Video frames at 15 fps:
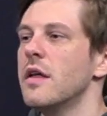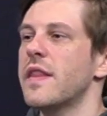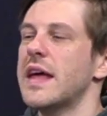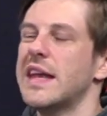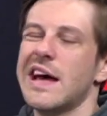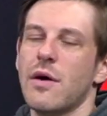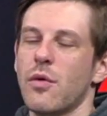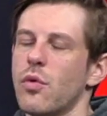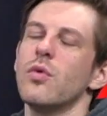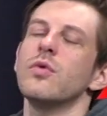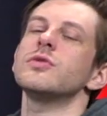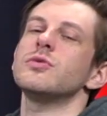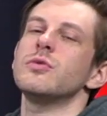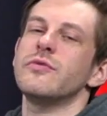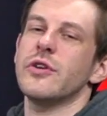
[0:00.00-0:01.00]
They now
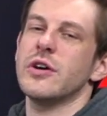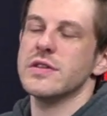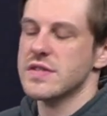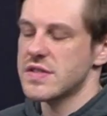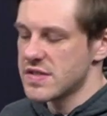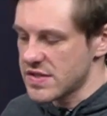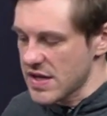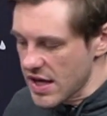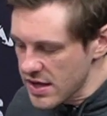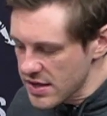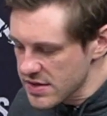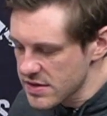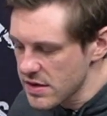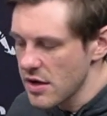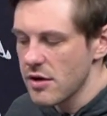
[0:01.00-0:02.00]
auto-advance
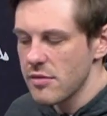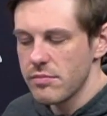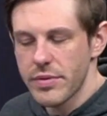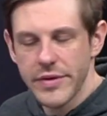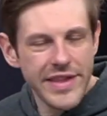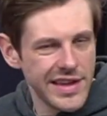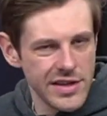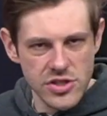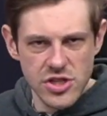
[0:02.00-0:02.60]
6, but they can